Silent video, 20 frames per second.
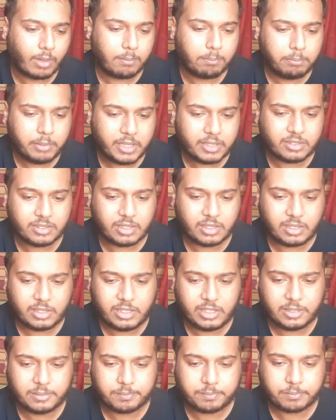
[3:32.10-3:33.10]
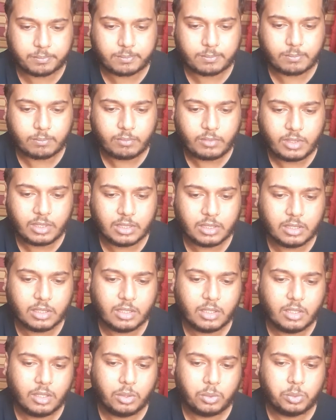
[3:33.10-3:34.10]
basically
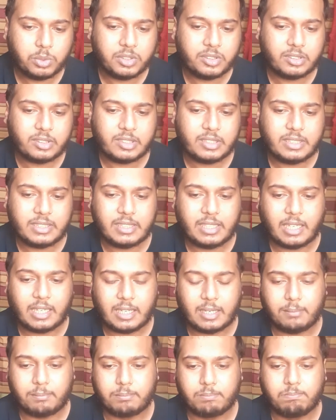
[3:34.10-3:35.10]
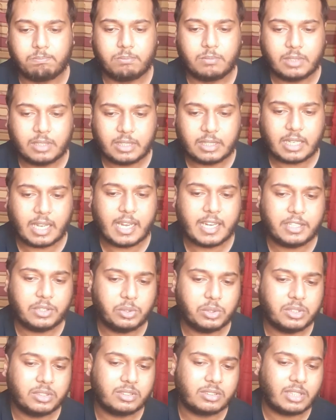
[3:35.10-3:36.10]
we see Kaido
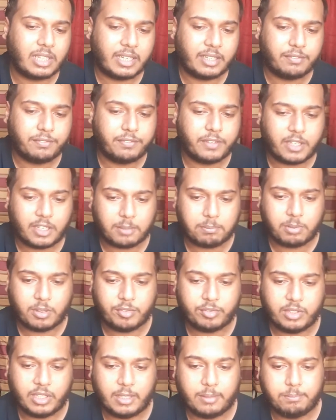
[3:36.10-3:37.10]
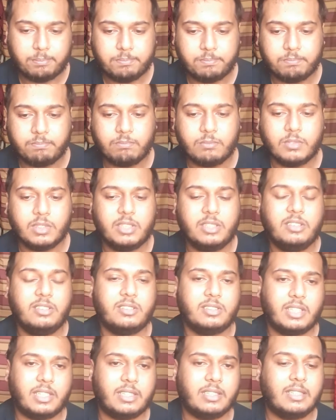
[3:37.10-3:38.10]
is like fed up of them. He
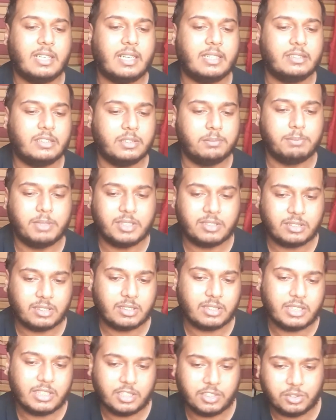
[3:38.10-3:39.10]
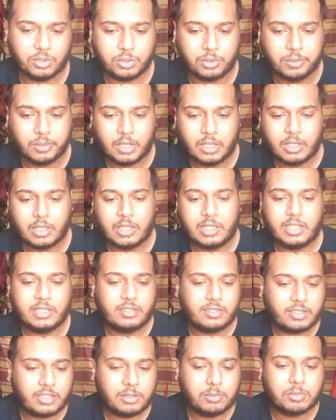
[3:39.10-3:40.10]
said that basically, it
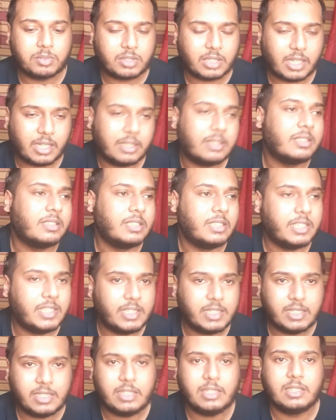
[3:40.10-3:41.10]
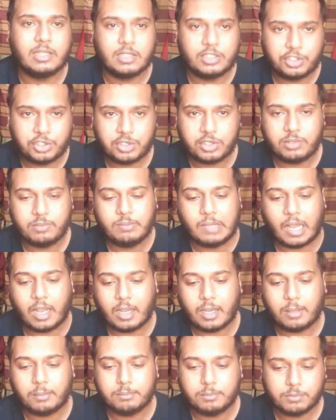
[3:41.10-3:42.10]
seems that the
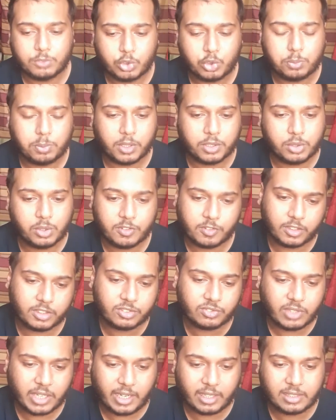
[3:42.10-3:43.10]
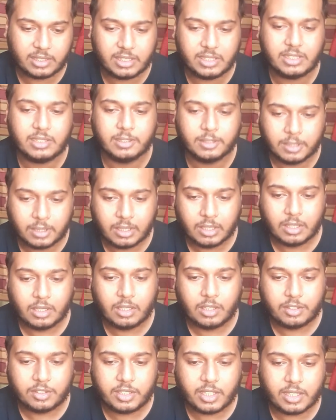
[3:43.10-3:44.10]
supernovas finally
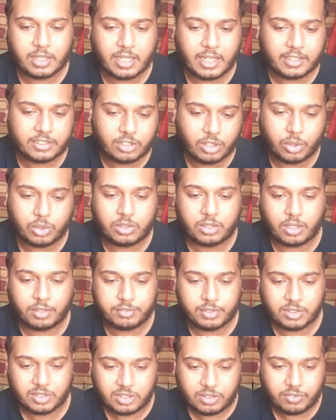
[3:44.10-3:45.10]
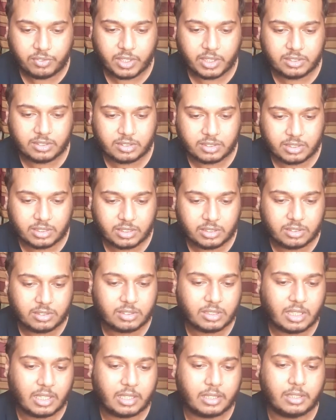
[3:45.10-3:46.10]
realize how tough his defense is,
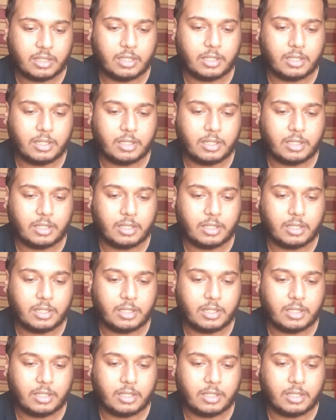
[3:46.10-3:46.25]
and